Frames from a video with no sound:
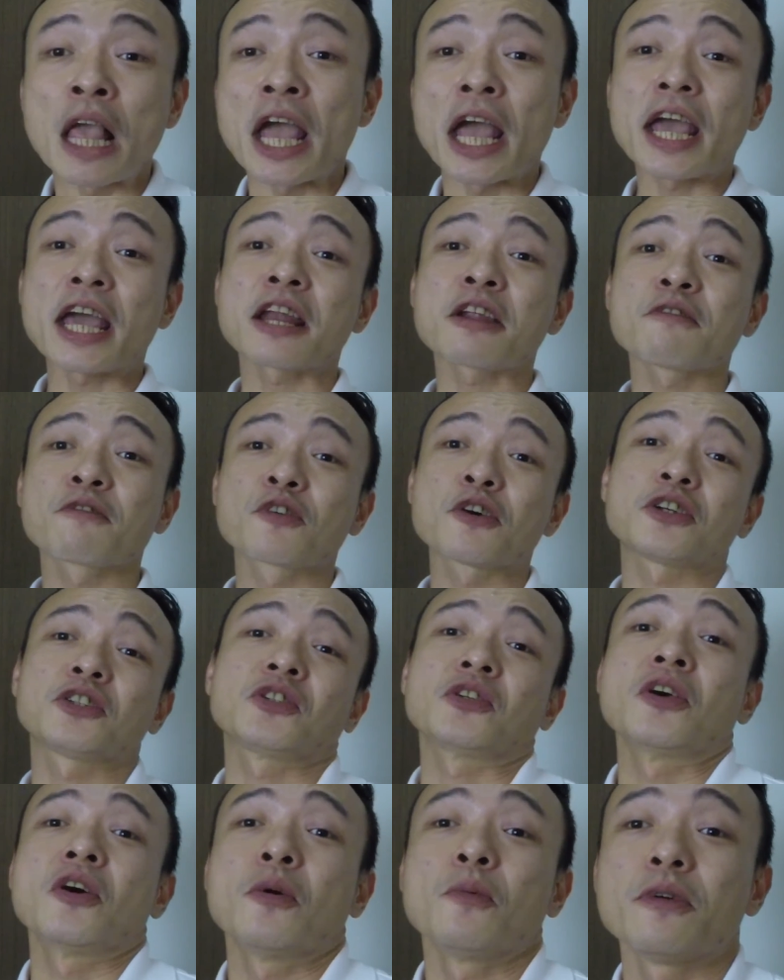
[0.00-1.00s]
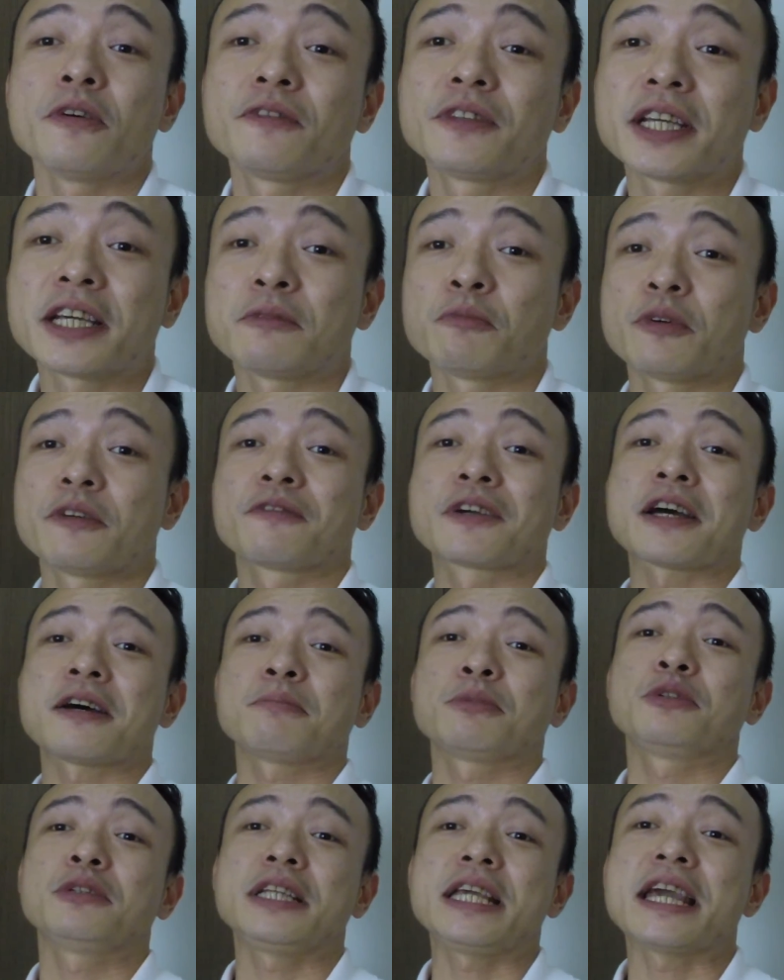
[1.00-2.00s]
And of course, with that, we've
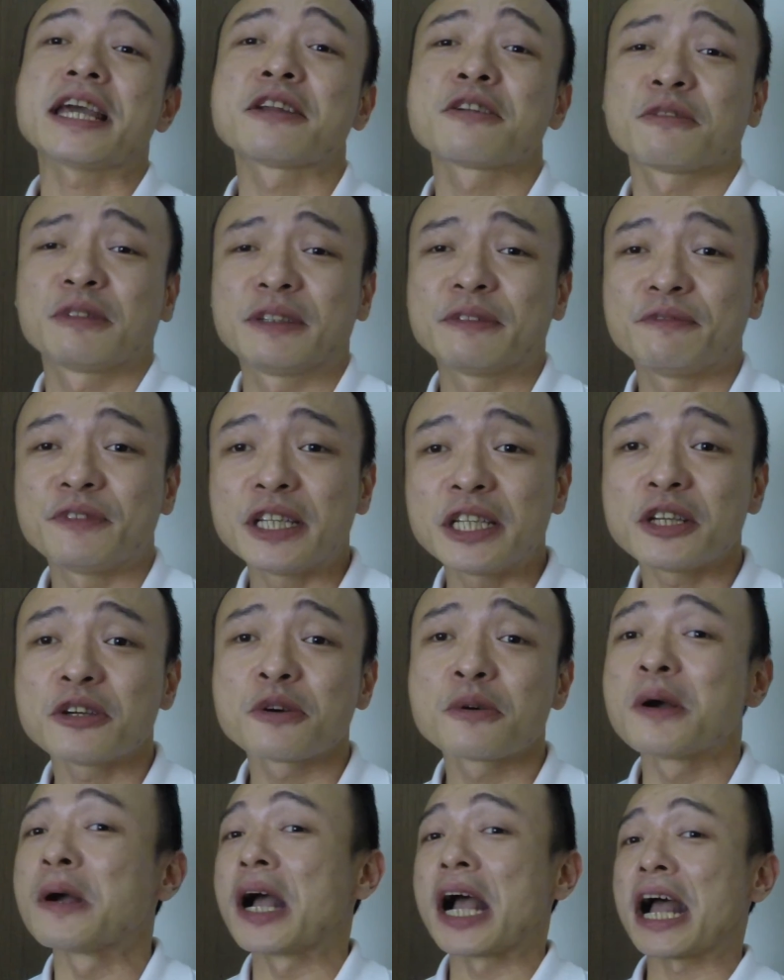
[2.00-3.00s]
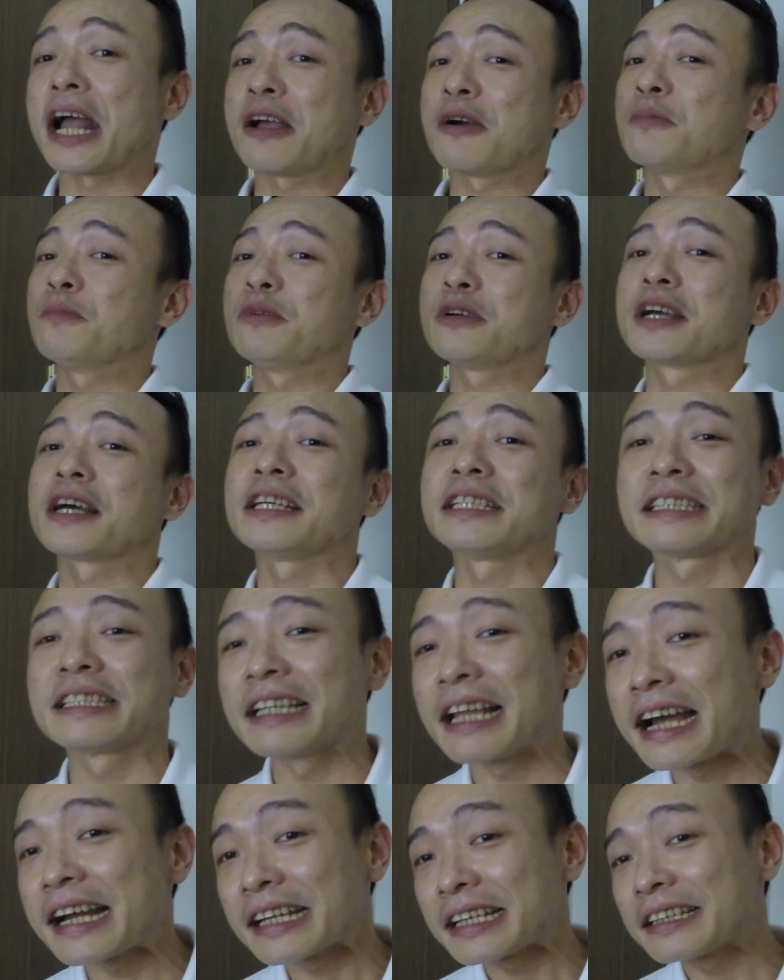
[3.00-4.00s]
come to the end of the video. I hope you guys
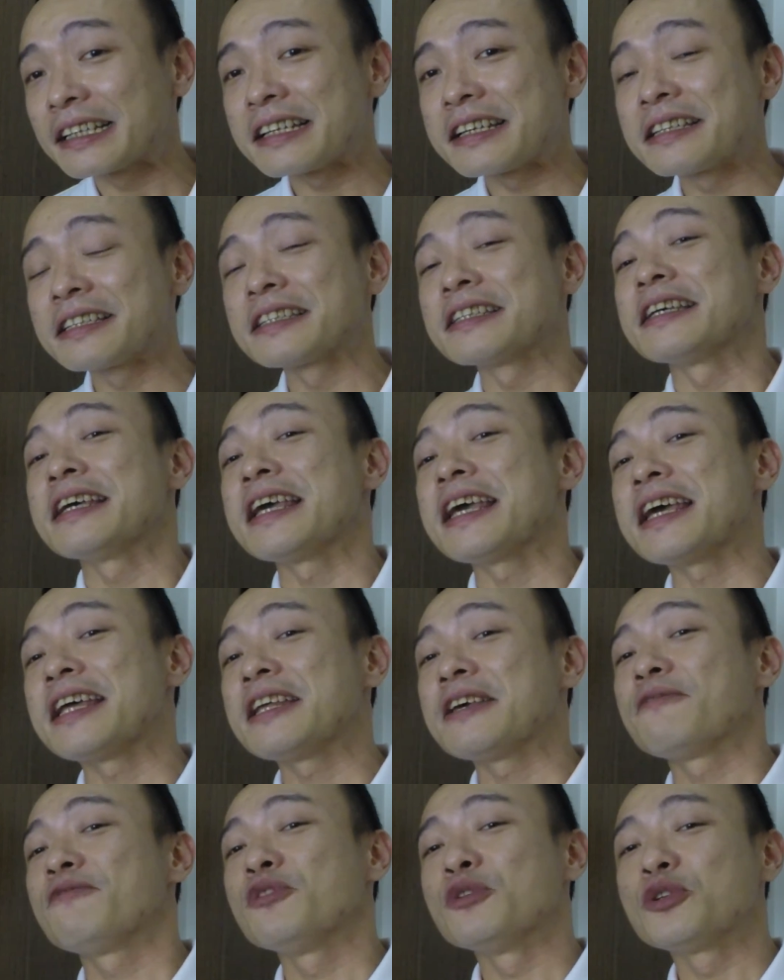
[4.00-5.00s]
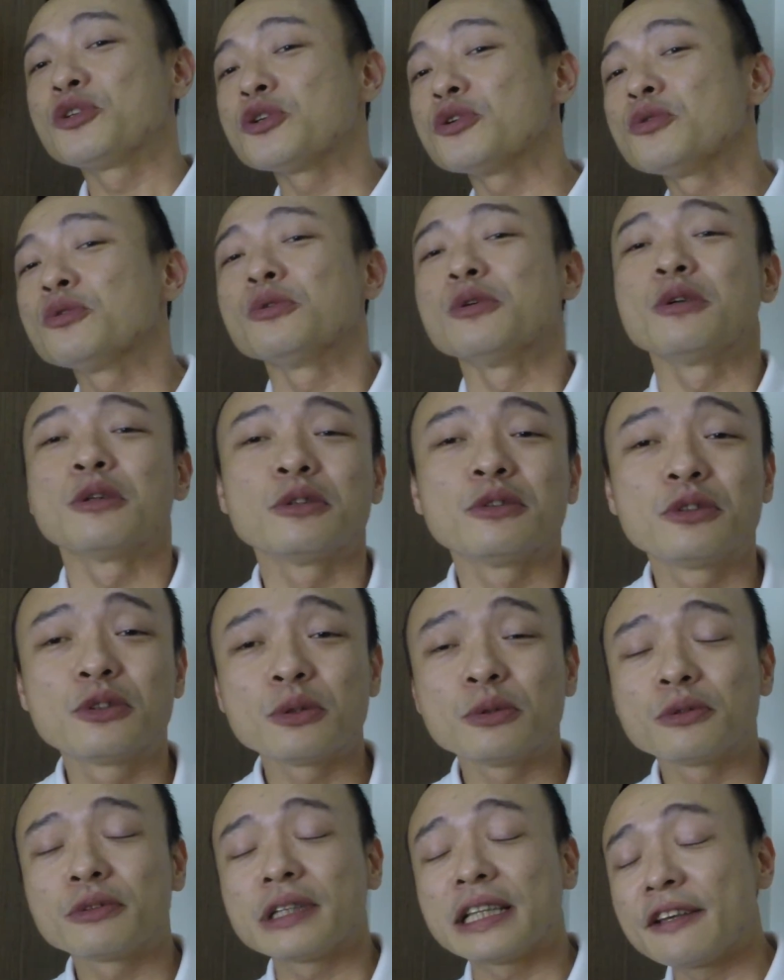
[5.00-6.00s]
like this, and if you
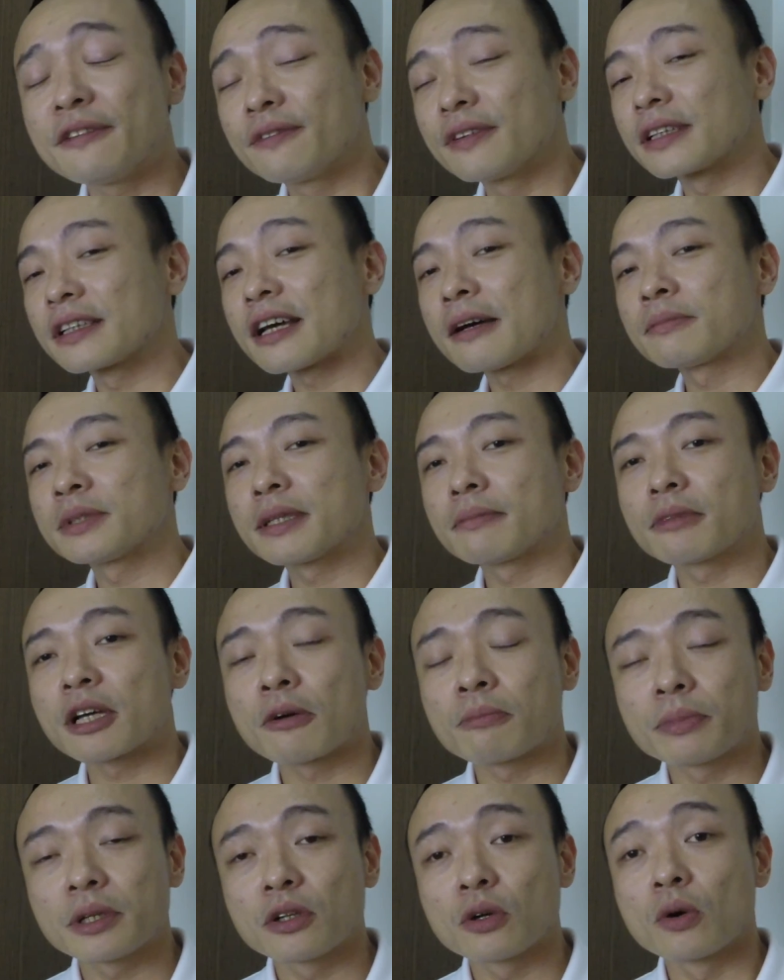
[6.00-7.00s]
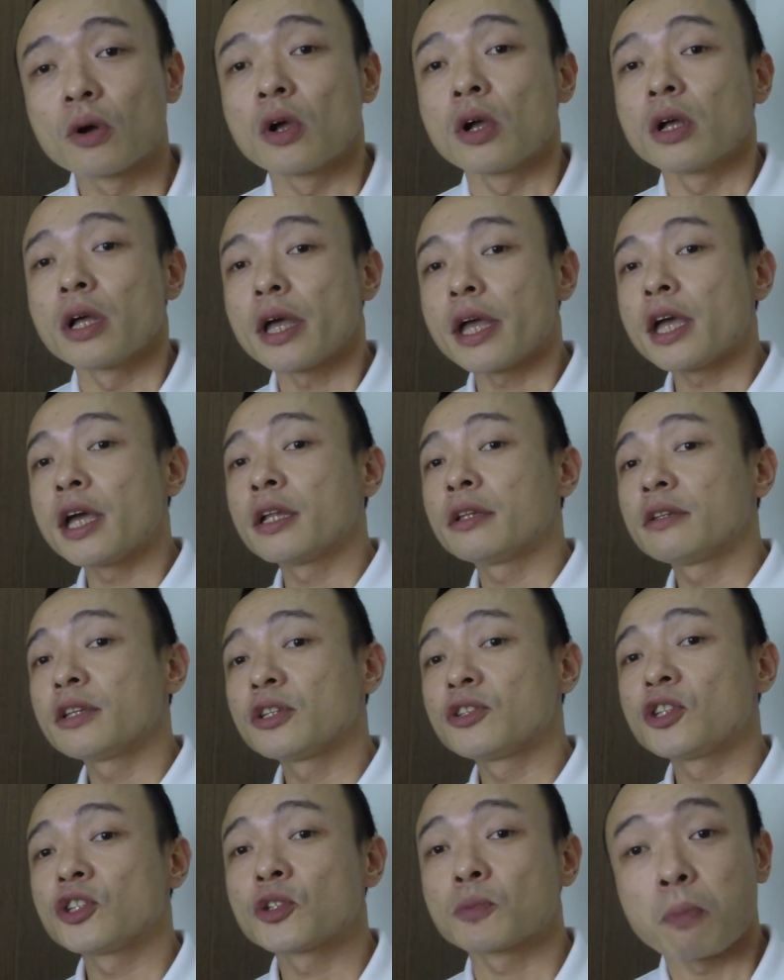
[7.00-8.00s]
do leave a thumbs up down below. And
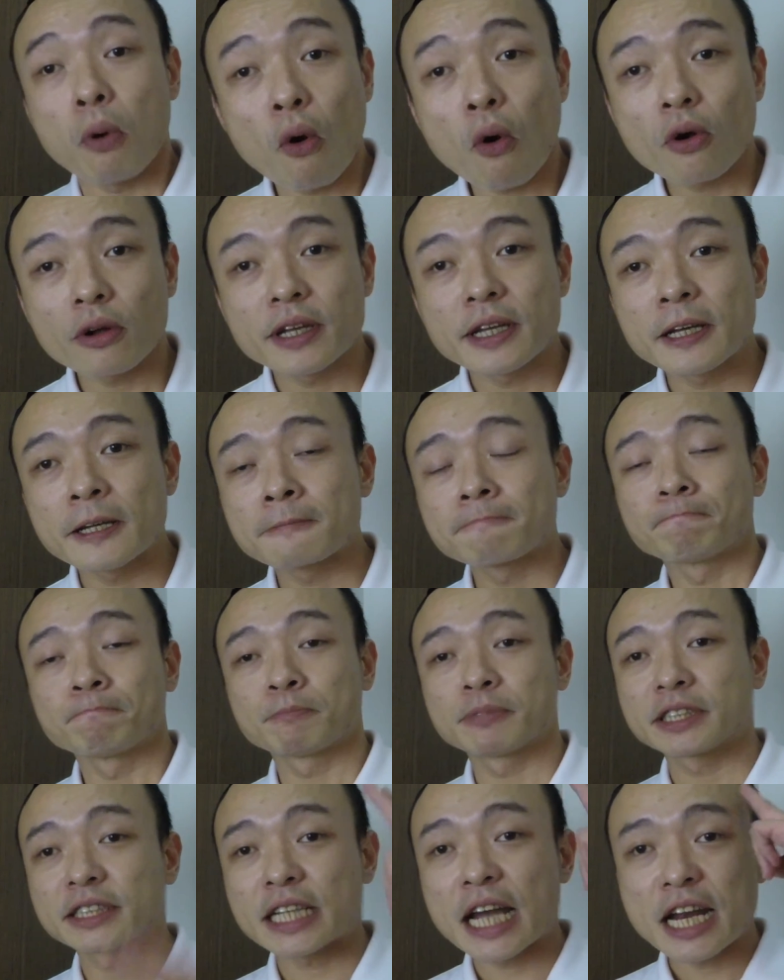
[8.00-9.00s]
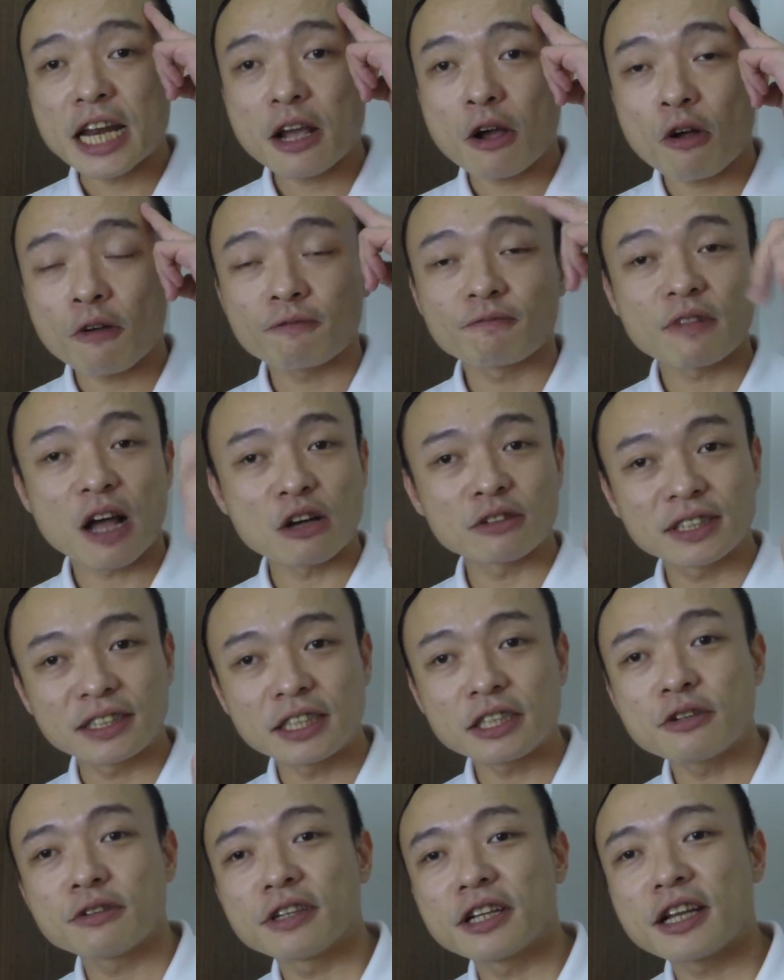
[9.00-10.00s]
this is Paul here, signing off. I'll
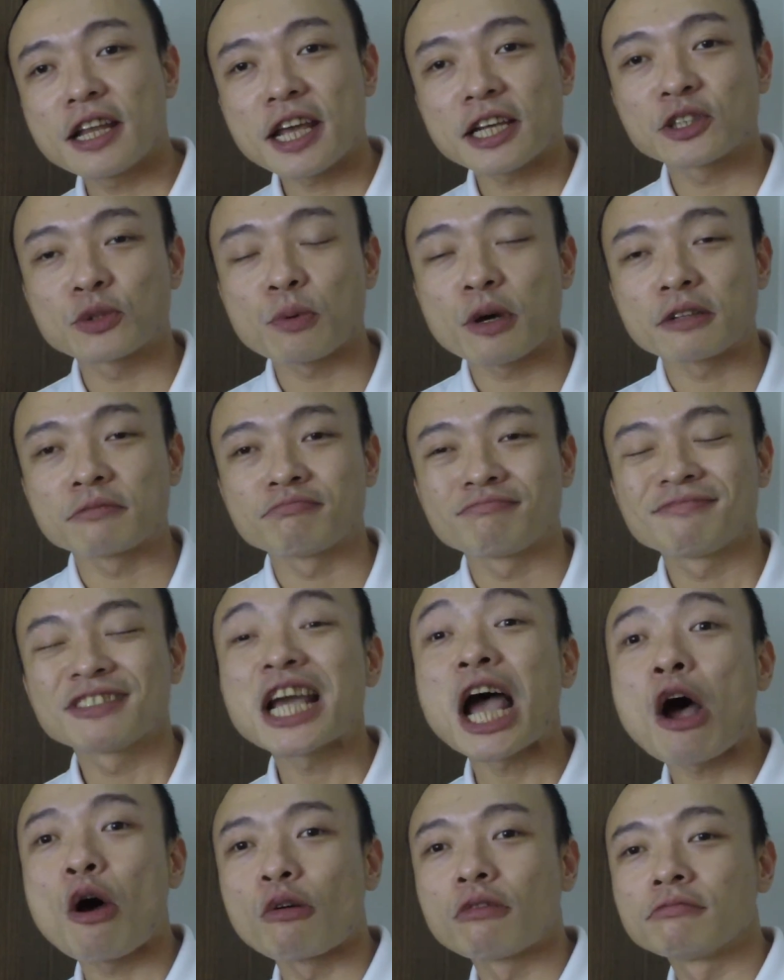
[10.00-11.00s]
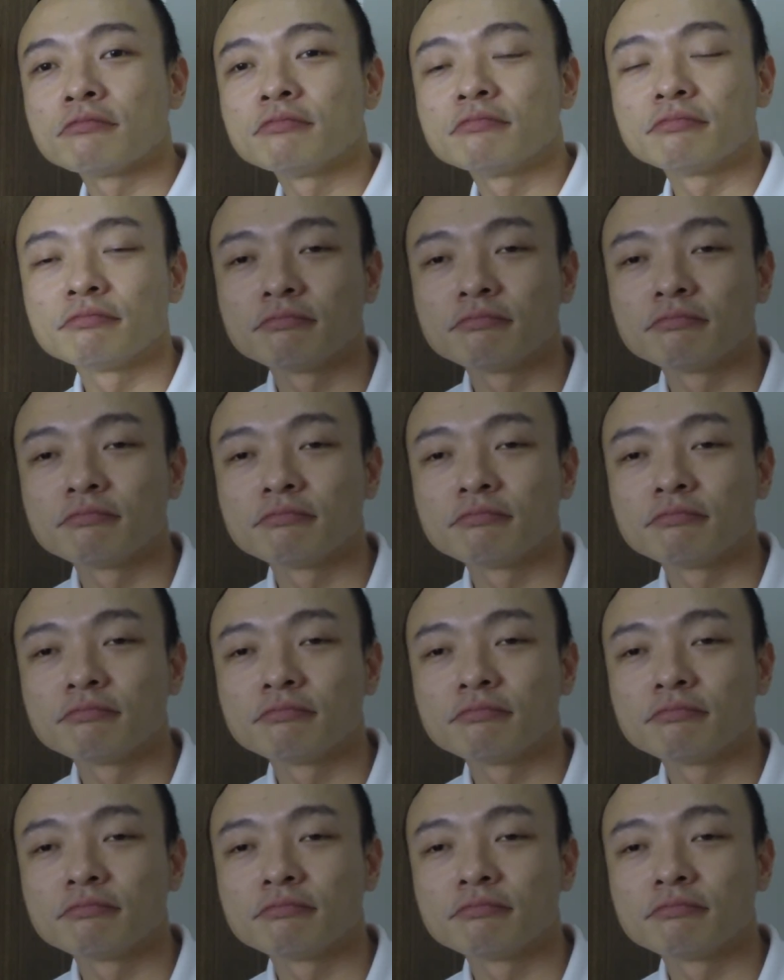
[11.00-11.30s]
see you in the next one. Ciao.